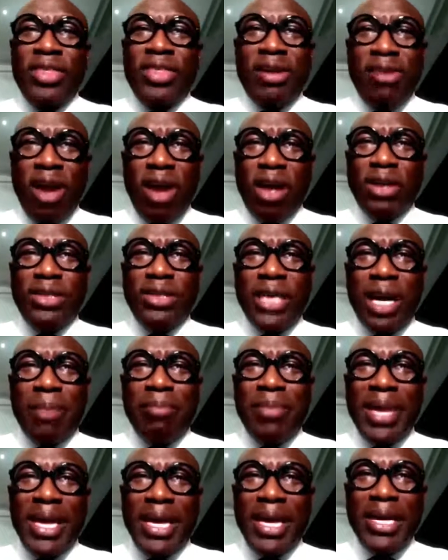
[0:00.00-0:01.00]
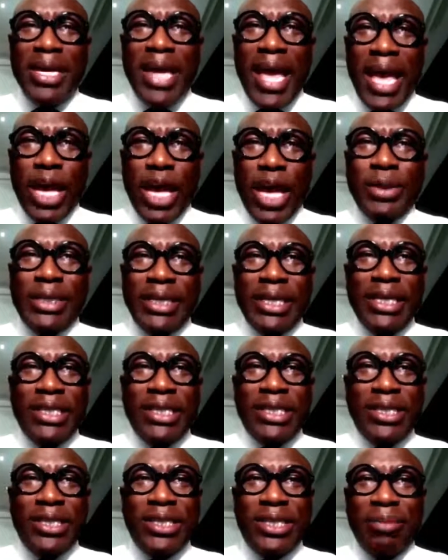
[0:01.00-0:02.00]
there are some
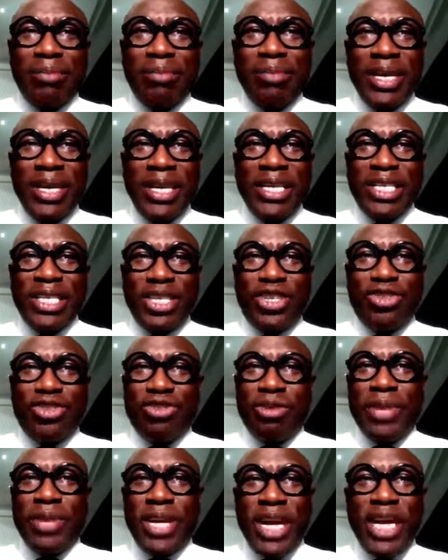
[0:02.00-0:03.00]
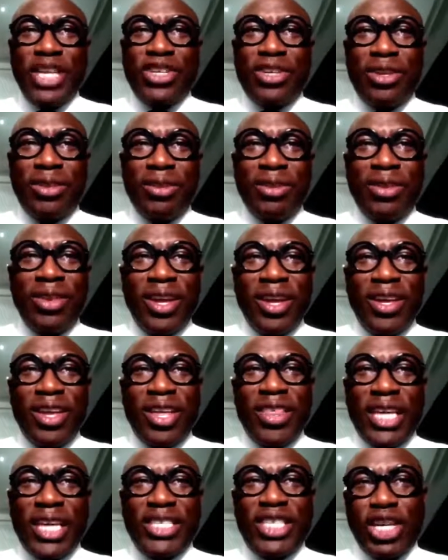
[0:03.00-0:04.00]
inequities and some discrimination
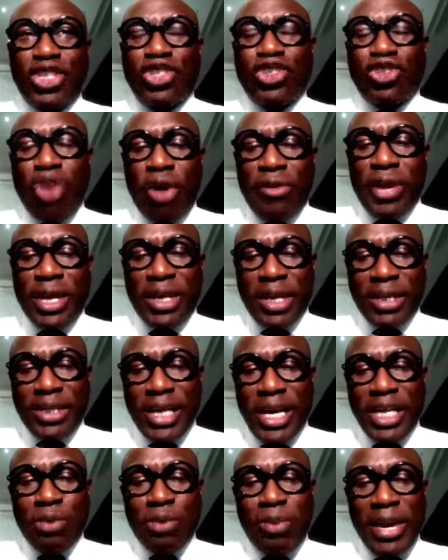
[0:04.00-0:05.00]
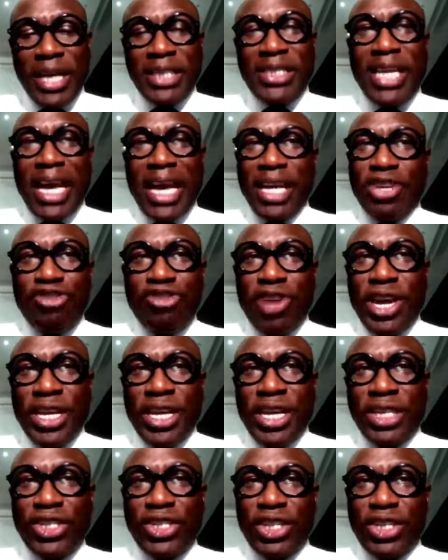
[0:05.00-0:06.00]
that's historic that takes place in our
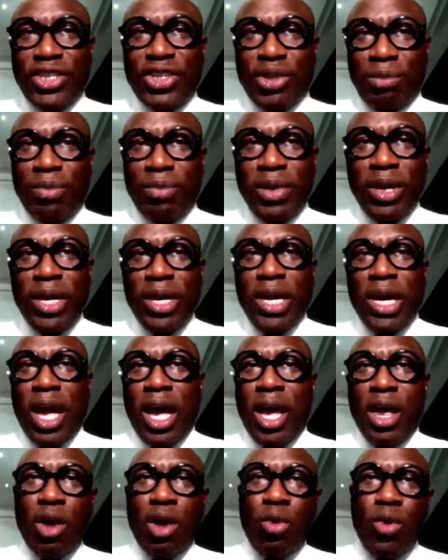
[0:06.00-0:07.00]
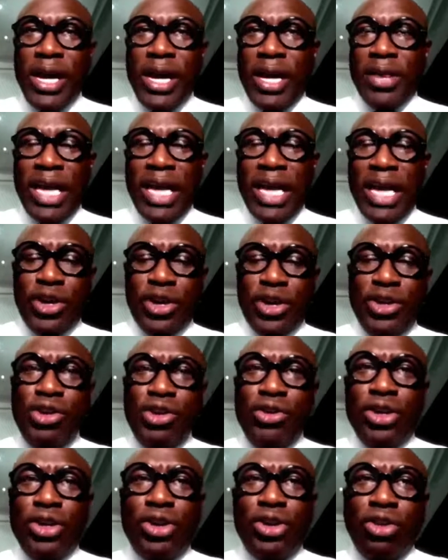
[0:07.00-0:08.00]
trading system. And you know, we at the African
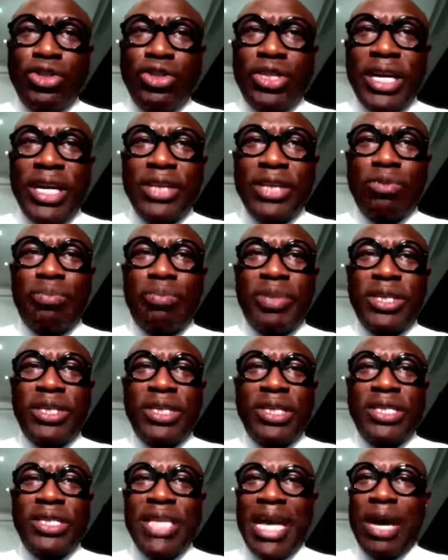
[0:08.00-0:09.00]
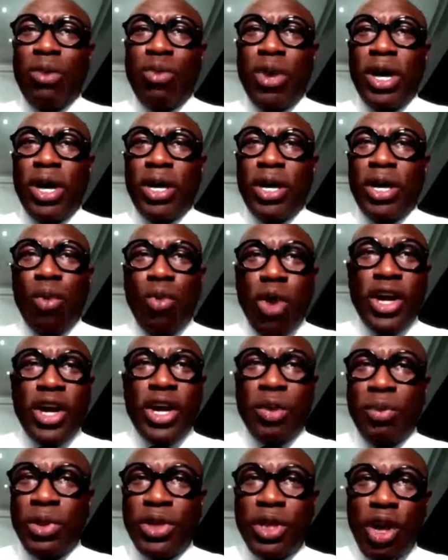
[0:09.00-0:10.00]
Union Continental Business Network are
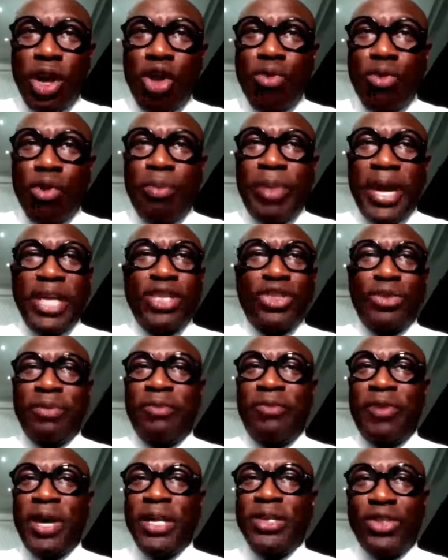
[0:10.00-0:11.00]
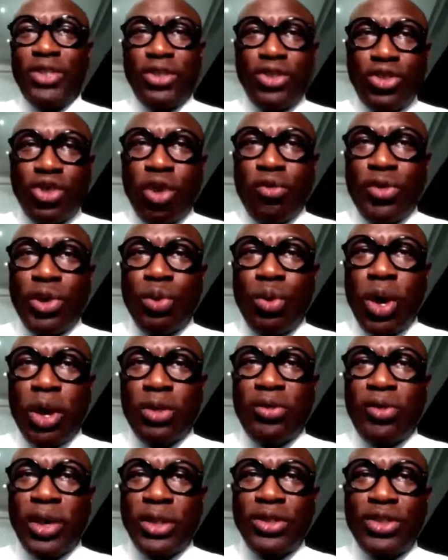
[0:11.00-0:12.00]
working with global pension funds and sovereign
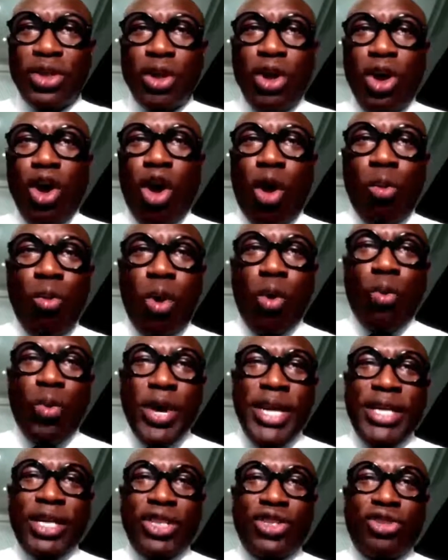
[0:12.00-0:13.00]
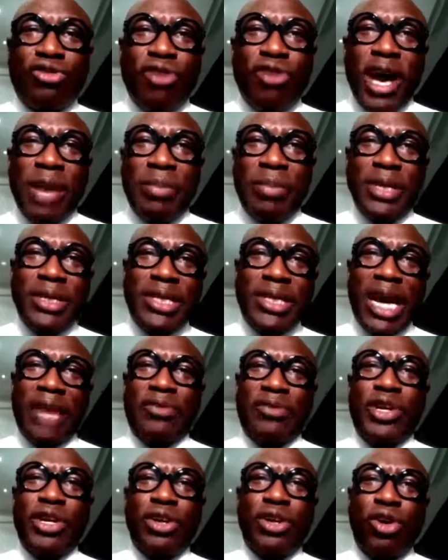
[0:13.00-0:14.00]
wealth funds on what we describe as
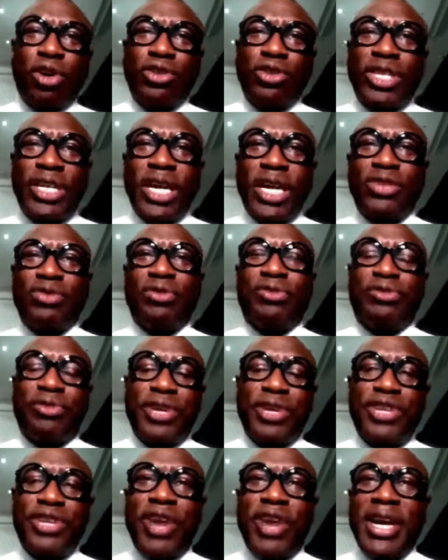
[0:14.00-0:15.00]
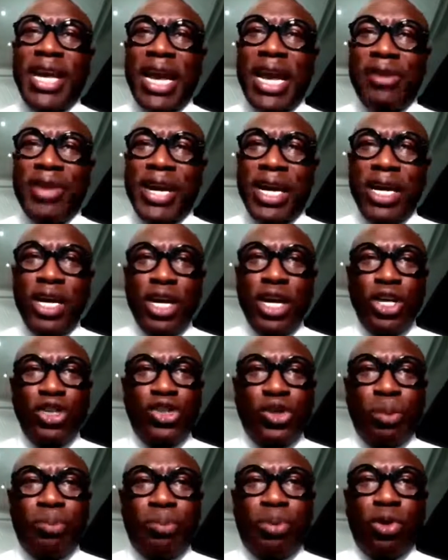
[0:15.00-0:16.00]
African Continental Free Trade Area
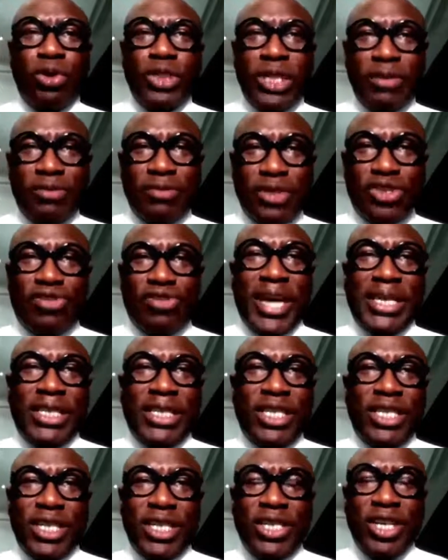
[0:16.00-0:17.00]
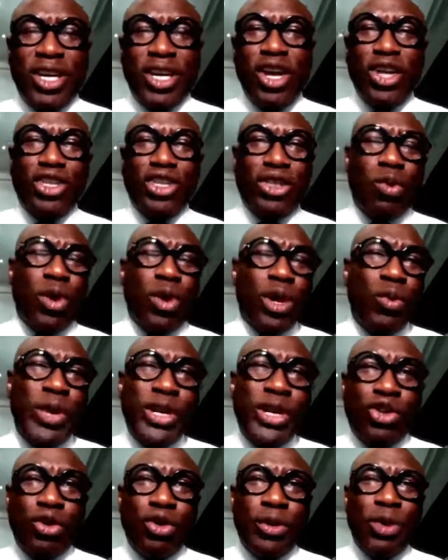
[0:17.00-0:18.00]
supportive strategies. So what are
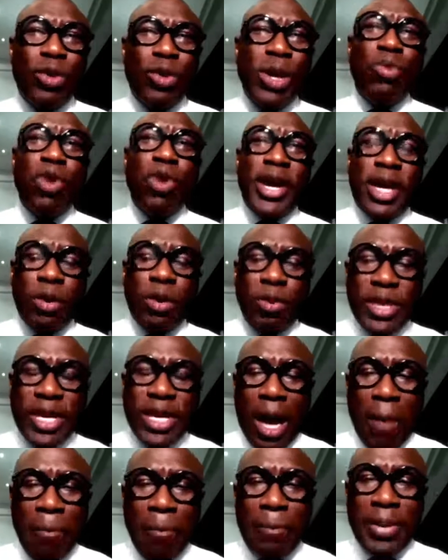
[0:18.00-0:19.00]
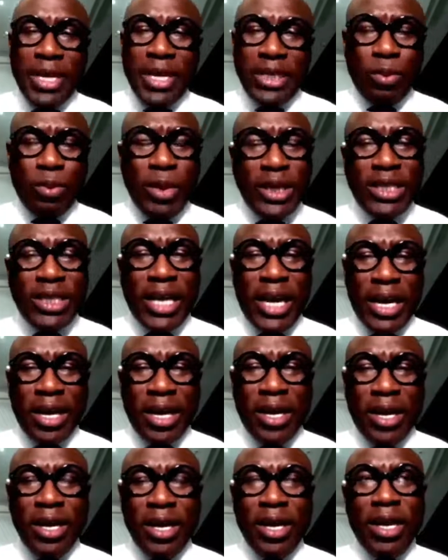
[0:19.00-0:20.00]
we doing? We're working with companies and we're
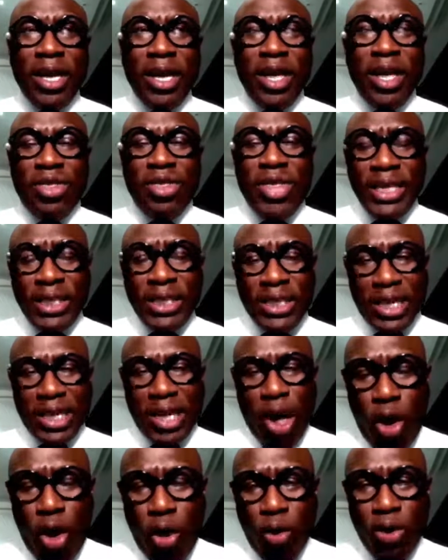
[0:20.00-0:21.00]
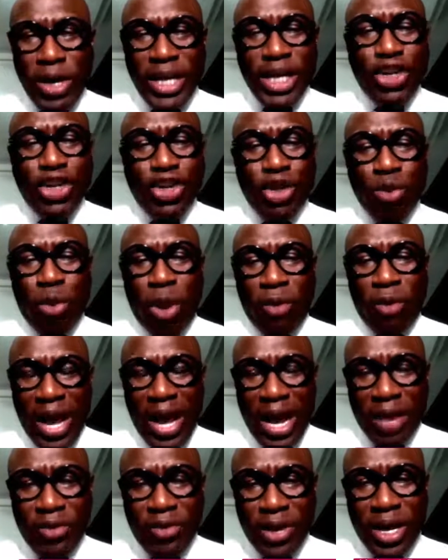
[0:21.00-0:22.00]
saying this whole issue of
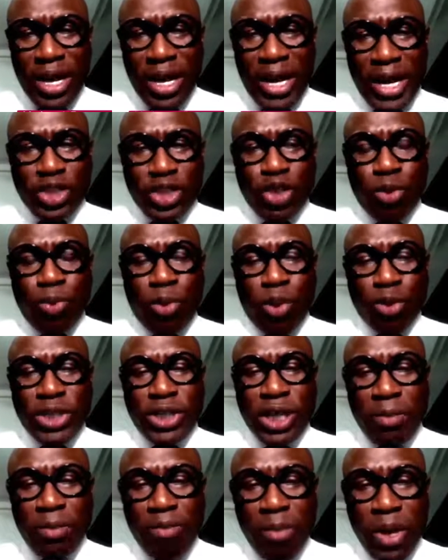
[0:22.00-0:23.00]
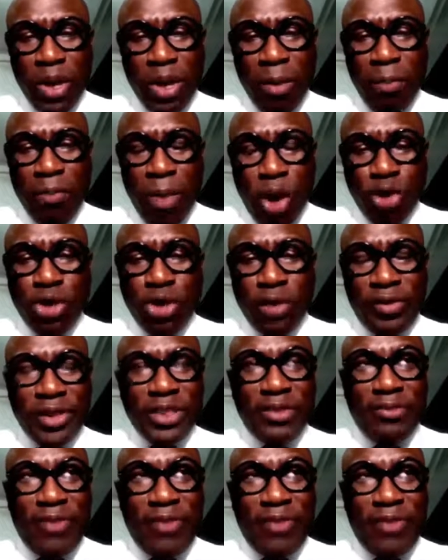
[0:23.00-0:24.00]
Africa exporting most of
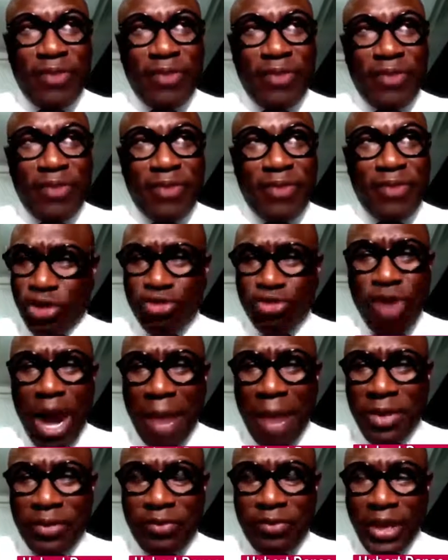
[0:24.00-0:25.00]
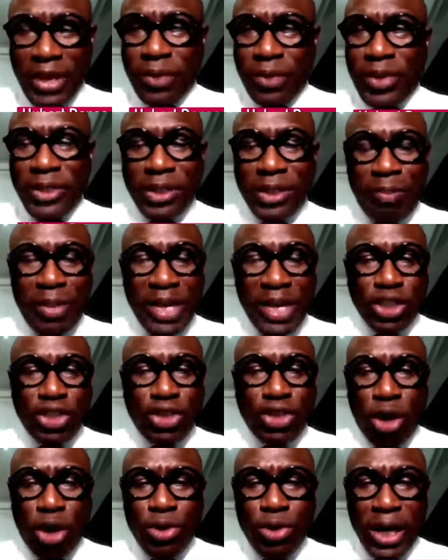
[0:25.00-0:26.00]
its value, we've described effectively as the
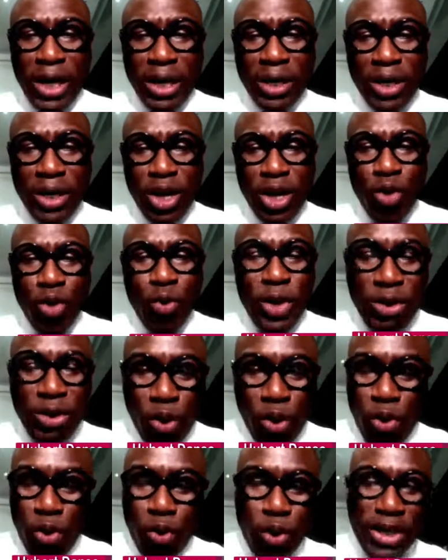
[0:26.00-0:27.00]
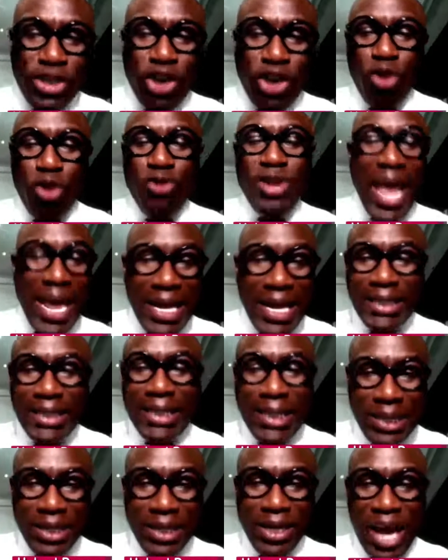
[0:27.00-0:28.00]
biggest donor. We
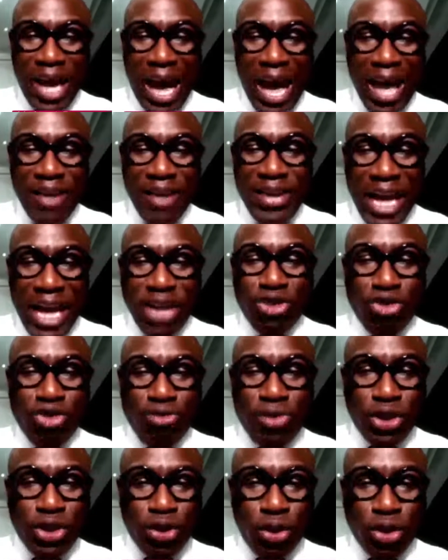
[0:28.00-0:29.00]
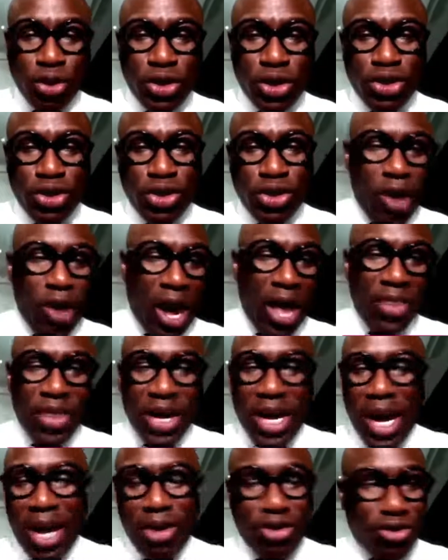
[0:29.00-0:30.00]
donate our natural resources so
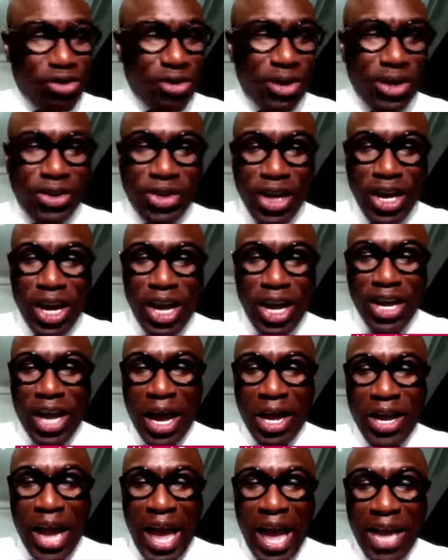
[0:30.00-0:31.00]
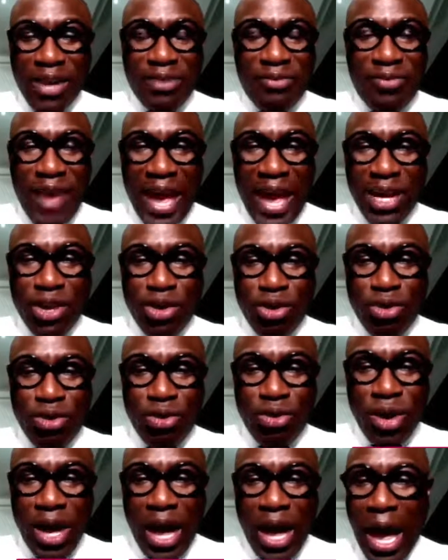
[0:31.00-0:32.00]
other countries can add
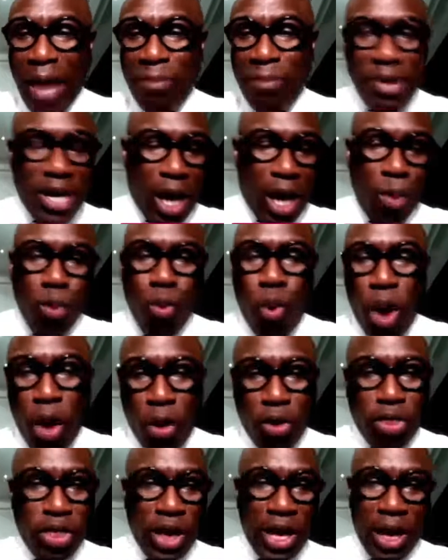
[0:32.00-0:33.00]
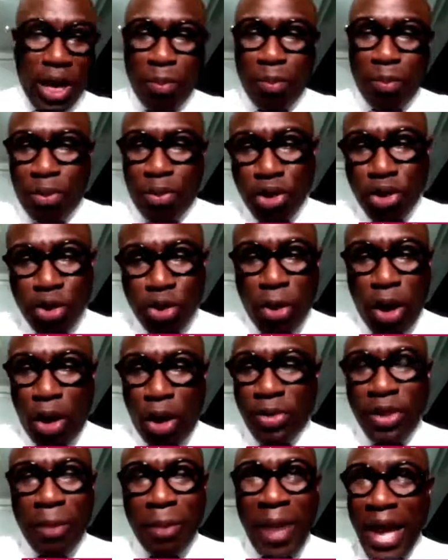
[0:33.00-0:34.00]
value and become wealthy and prosper
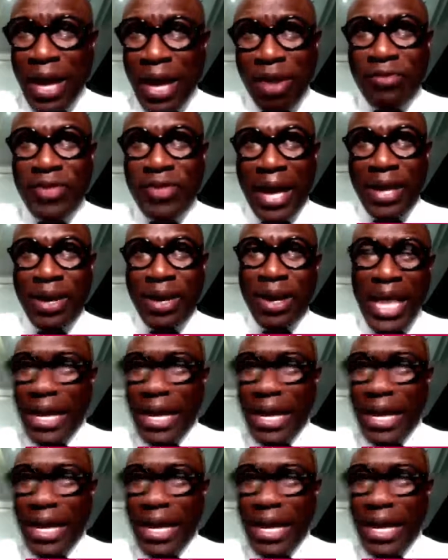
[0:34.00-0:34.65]
on the back of that. Now